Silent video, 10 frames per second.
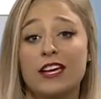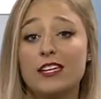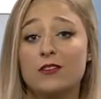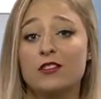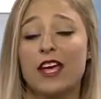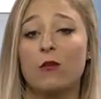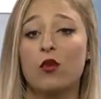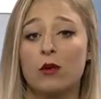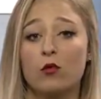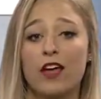get used to that
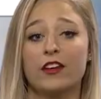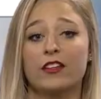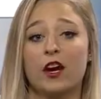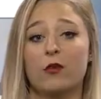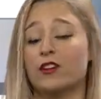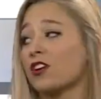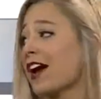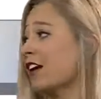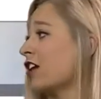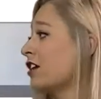warm weather though. We're
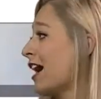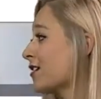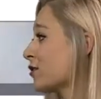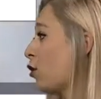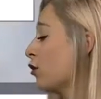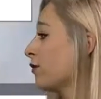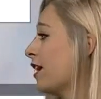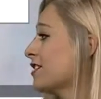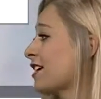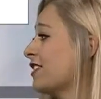tracking our next cold
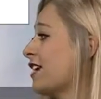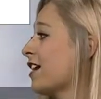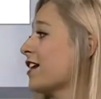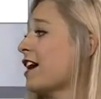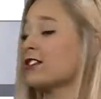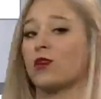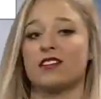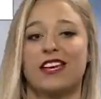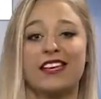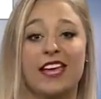front to hit the area as well
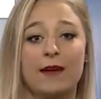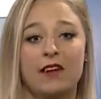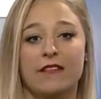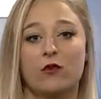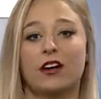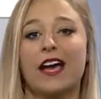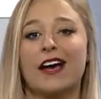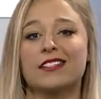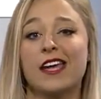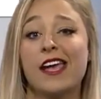as a game day
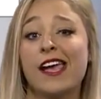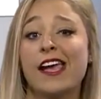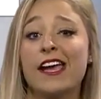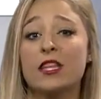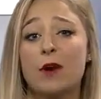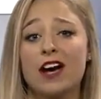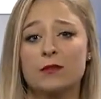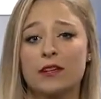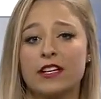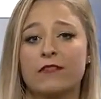forecast and the
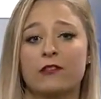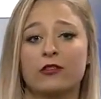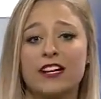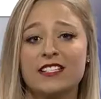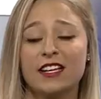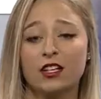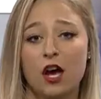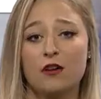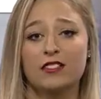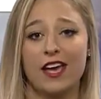possibility for freezing
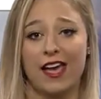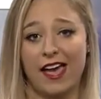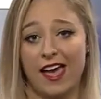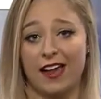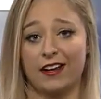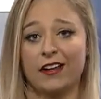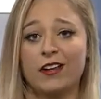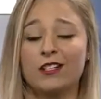lows ahead.